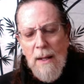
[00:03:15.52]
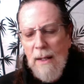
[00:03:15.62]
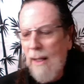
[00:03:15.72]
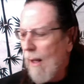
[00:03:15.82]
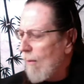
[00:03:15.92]

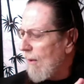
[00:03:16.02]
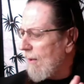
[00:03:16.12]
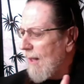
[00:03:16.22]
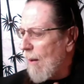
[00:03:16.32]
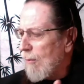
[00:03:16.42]
Now,
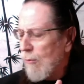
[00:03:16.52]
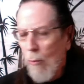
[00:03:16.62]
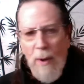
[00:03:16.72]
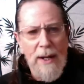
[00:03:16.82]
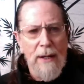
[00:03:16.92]
that was
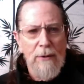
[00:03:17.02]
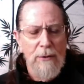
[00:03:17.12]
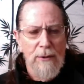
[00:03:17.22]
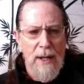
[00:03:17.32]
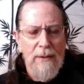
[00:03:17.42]
one
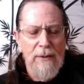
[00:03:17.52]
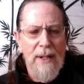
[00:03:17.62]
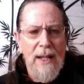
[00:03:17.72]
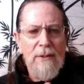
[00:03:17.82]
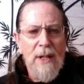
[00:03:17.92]
exercise, and
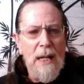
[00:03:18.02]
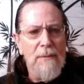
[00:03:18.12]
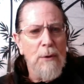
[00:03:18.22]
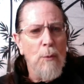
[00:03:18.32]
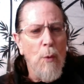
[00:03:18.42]
that's kind
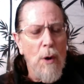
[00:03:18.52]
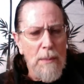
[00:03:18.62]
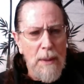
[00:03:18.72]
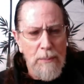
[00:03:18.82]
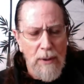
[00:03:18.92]
of the
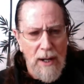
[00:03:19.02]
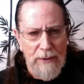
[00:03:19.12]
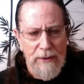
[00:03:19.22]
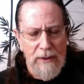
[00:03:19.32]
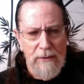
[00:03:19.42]
warm-up
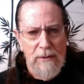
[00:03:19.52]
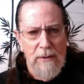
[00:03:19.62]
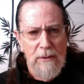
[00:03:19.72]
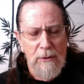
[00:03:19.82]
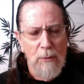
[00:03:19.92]
process
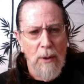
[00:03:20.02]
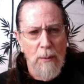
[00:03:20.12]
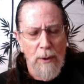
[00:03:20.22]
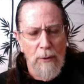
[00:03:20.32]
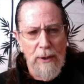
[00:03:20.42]
to where
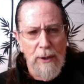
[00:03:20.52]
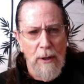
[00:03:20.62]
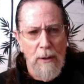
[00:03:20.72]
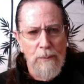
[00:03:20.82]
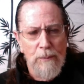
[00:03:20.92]
we're going to
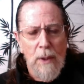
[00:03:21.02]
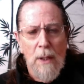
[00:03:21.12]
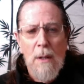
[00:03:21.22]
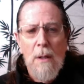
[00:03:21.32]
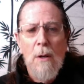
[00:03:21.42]
go.
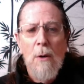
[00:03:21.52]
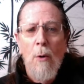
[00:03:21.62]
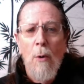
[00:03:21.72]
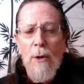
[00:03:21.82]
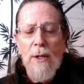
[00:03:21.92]

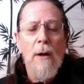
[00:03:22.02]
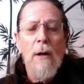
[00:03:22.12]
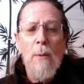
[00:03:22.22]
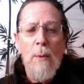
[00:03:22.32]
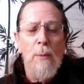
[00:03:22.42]

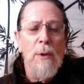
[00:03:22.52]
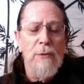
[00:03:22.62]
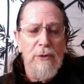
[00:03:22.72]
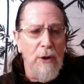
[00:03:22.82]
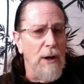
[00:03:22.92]
Ordinarily, we would have
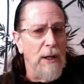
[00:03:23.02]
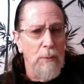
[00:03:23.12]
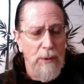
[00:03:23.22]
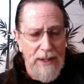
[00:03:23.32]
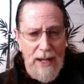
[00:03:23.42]
started
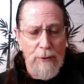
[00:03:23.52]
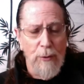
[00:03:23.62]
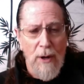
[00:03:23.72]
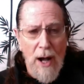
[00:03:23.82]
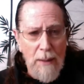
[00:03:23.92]
with
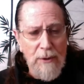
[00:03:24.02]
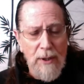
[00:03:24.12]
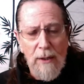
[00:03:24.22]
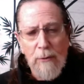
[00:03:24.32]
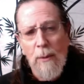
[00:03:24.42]
actual
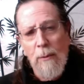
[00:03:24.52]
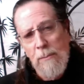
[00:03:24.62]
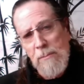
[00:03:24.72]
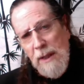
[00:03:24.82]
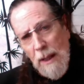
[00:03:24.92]
objects, we
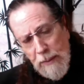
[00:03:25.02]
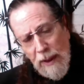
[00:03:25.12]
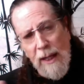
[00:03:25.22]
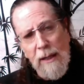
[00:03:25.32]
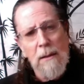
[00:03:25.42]
would
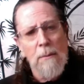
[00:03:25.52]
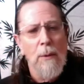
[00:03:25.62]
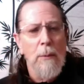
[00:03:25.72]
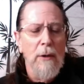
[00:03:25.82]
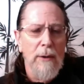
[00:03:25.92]
manipulate them, we
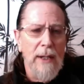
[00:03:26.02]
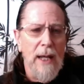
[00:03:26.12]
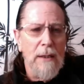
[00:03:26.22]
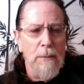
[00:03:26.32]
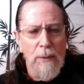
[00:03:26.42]
would look
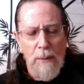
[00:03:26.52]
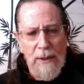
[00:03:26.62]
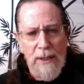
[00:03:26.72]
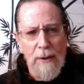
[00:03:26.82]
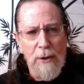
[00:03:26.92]
at them, we
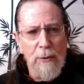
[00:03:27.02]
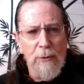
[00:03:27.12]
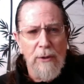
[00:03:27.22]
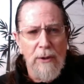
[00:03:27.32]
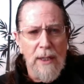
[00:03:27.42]
would get
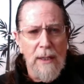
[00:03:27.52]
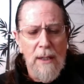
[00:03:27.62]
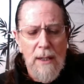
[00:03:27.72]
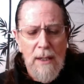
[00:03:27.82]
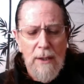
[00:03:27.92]
used to the
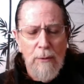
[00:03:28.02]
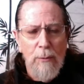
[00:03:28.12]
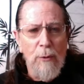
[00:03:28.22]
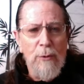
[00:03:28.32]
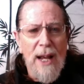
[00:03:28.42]

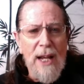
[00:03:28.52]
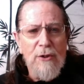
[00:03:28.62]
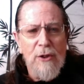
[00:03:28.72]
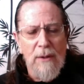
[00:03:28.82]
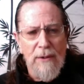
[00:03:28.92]

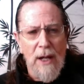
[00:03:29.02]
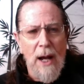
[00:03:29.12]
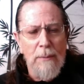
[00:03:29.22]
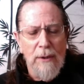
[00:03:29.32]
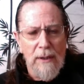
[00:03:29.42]
rotation of the
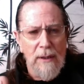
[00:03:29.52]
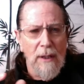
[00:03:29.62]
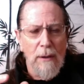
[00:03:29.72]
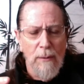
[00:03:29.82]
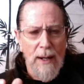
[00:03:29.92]
object in
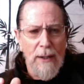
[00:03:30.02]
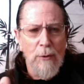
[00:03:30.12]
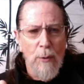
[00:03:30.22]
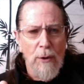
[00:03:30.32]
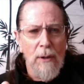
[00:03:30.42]
the correct
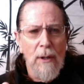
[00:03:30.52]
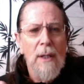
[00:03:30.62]
order,